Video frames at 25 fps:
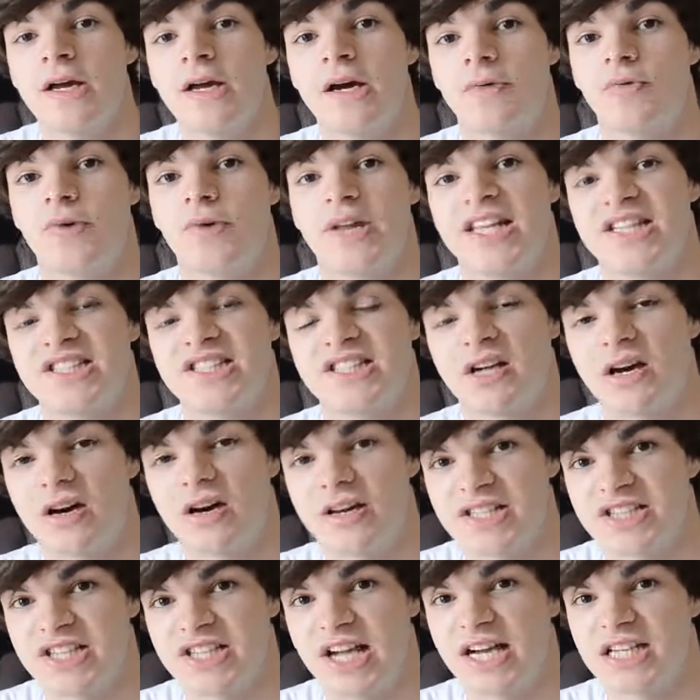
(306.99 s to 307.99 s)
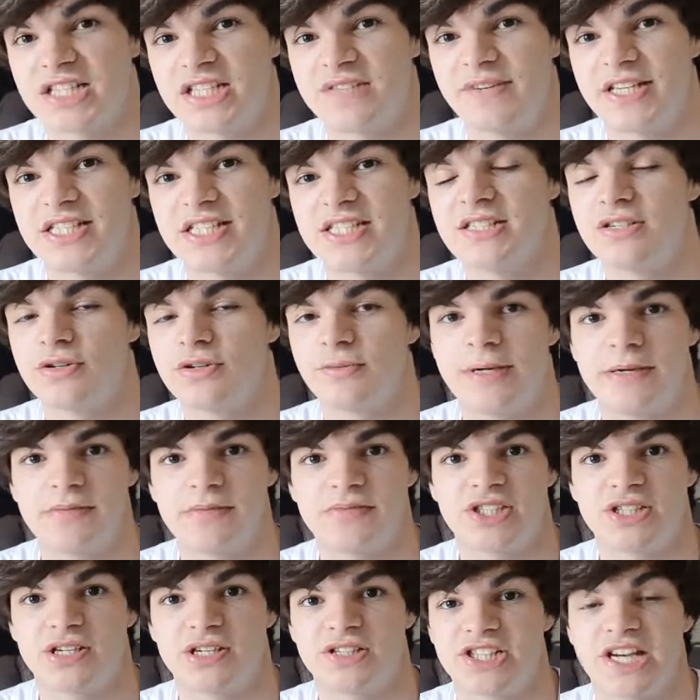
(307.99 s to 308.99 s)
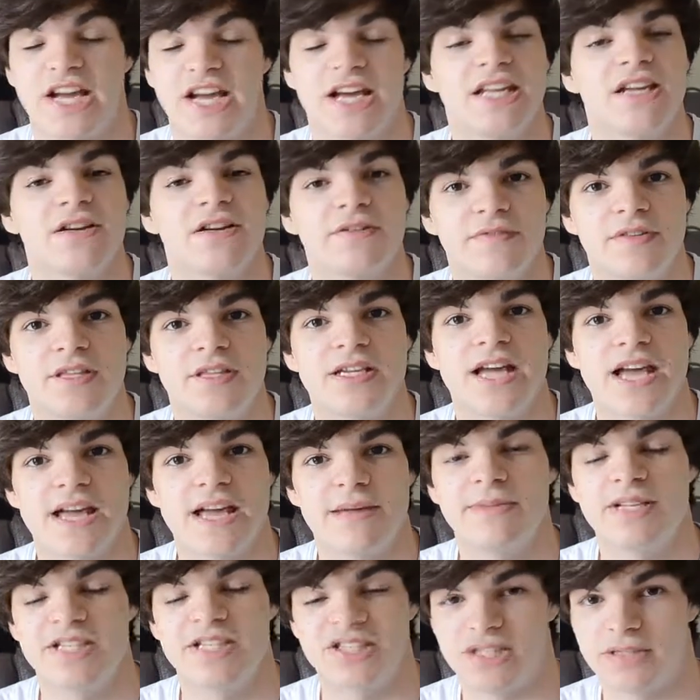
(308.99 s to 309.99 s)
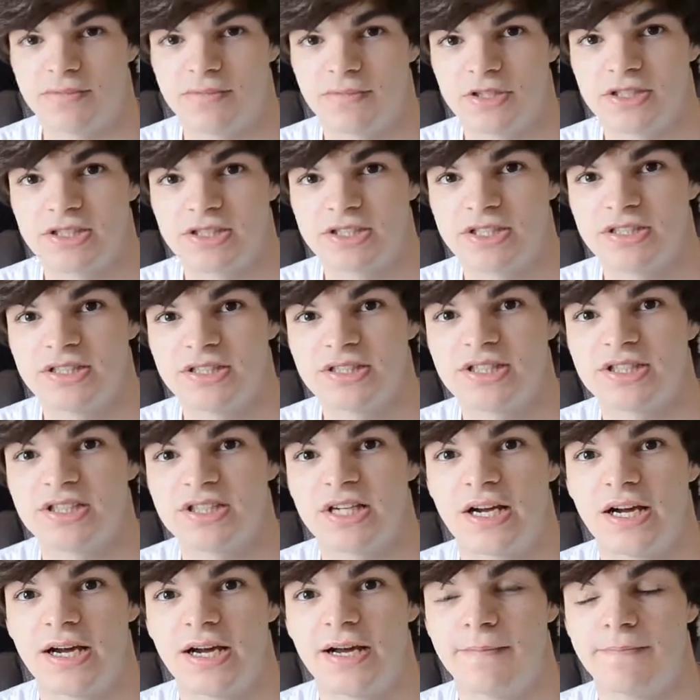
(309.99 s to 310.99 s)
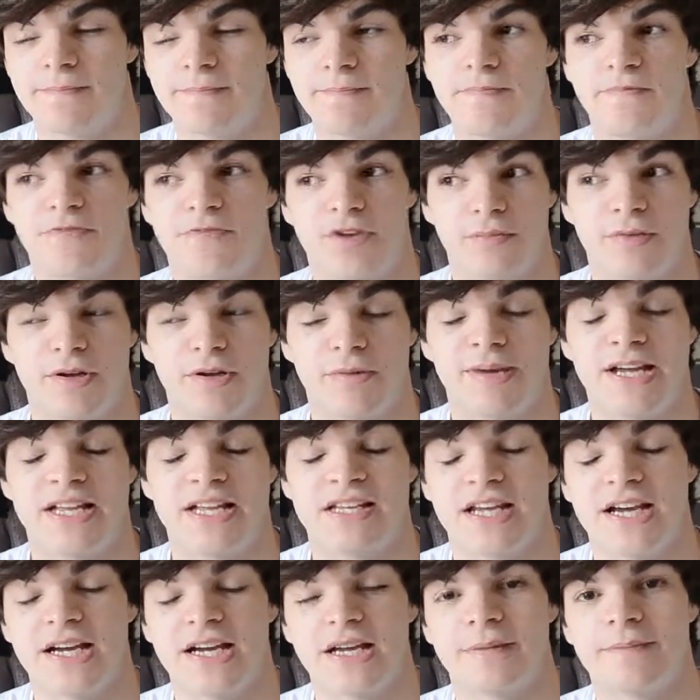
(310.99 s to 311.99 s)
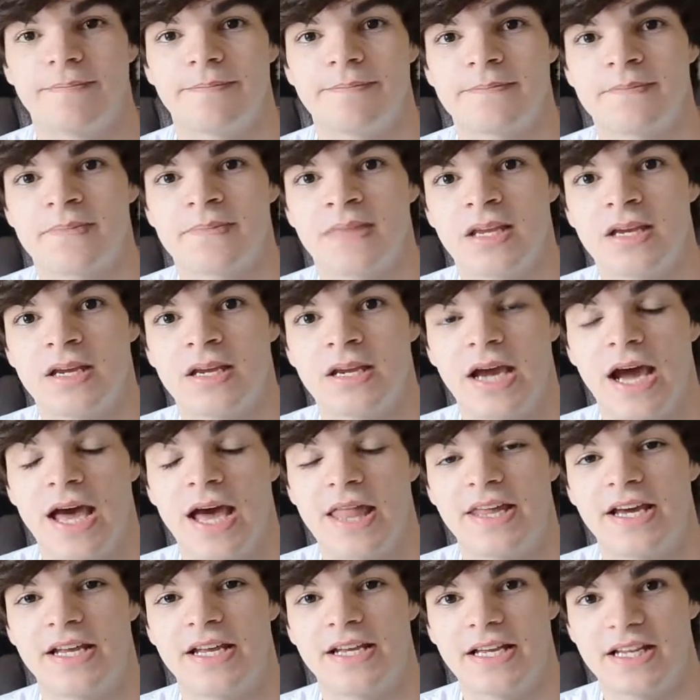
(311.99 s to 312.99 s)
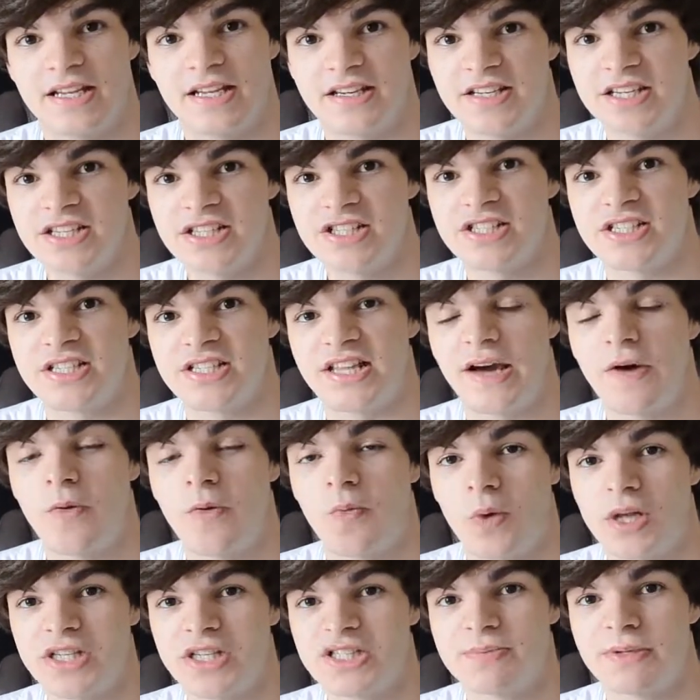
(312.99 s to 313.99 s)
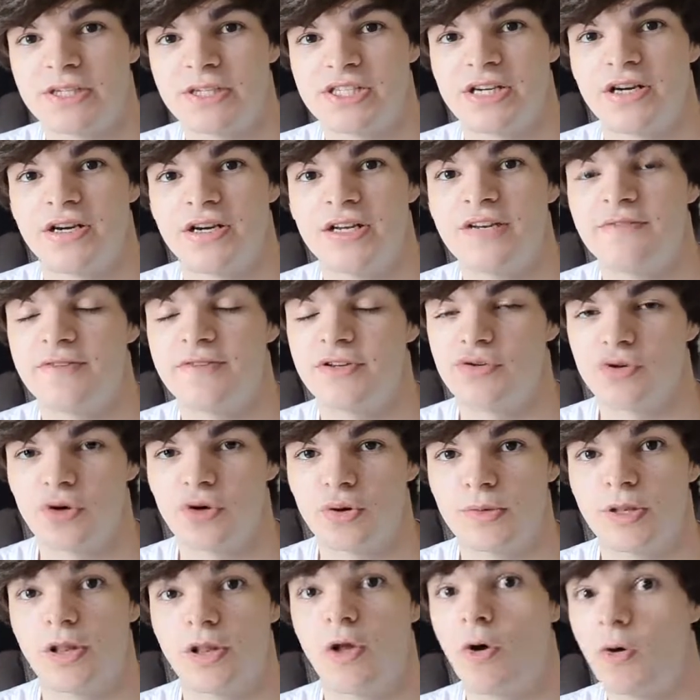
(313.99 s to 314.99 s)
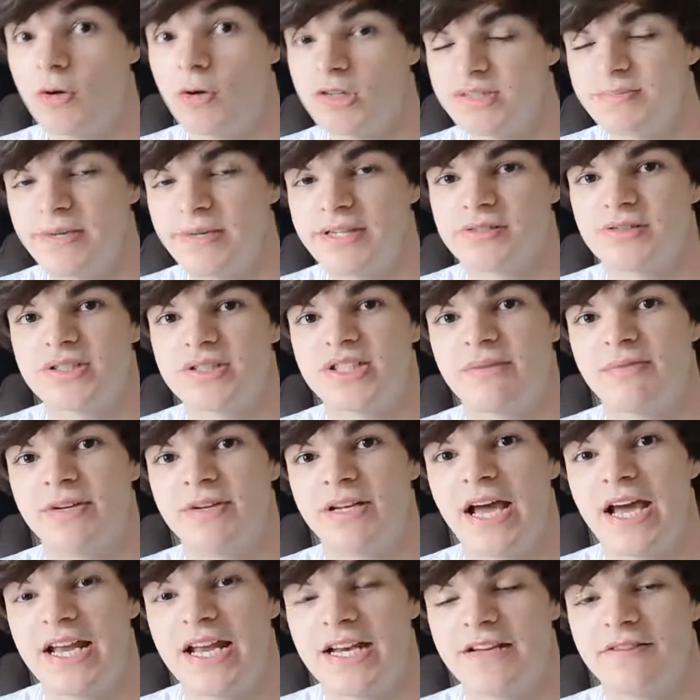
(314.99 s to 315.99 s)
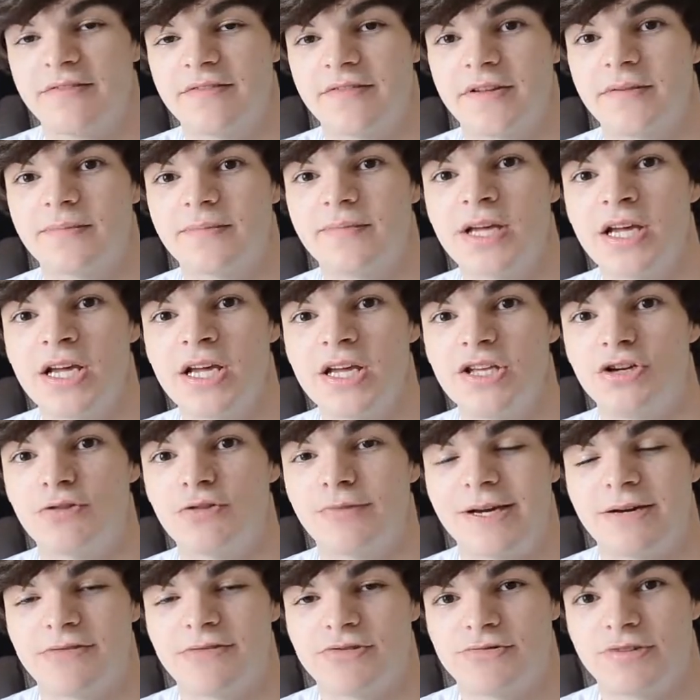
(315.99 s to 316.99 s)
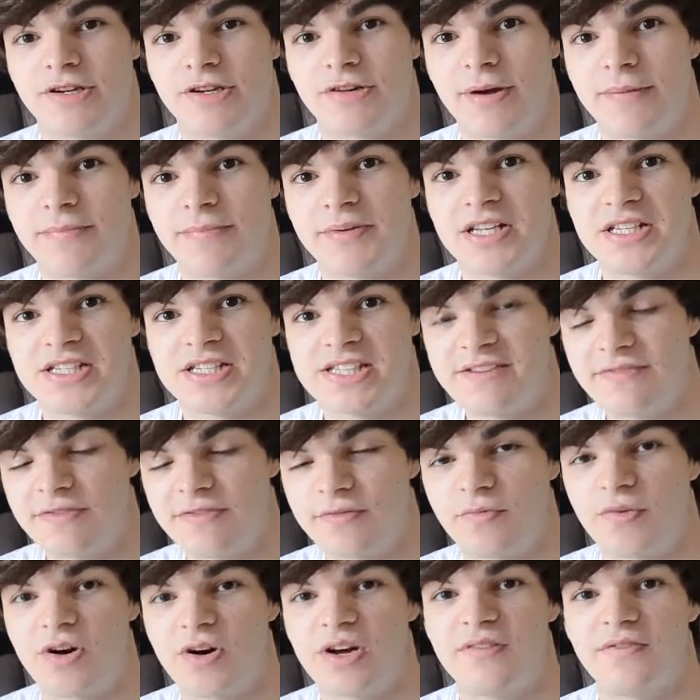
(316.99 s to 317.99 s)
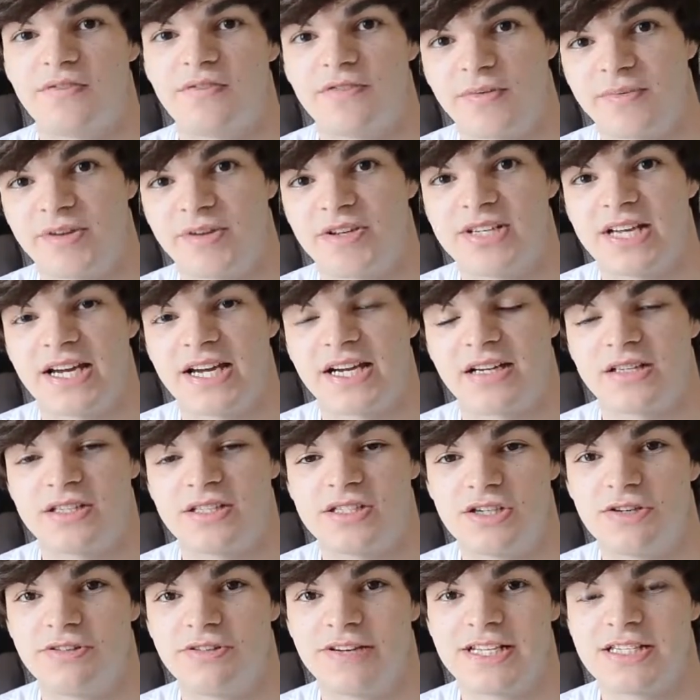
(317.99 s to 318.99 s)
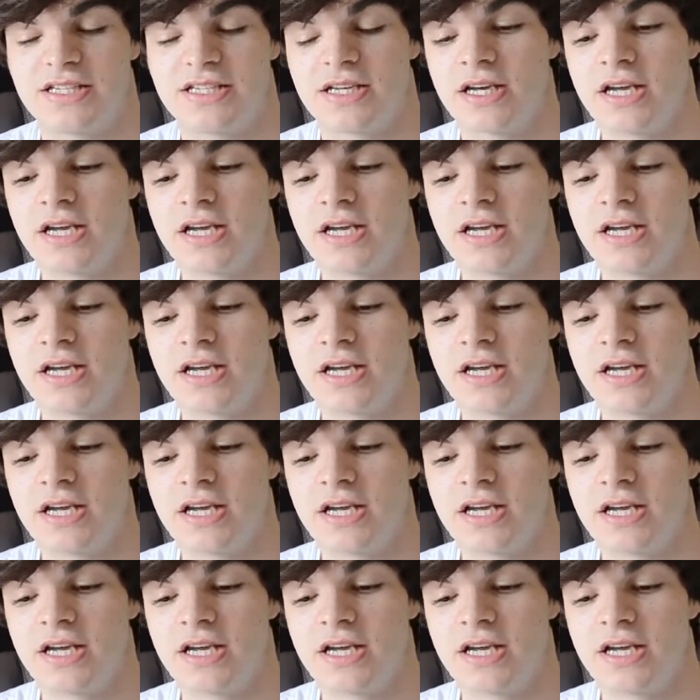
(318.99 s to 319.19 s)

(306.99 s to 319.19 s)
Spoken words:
When this card is activated, you'll be able to search any of the ABC monsters from your main deck. And then in addition to that, once per turn, if you normal or special summon any of them, you'll be able to equip a different one from your deck to it.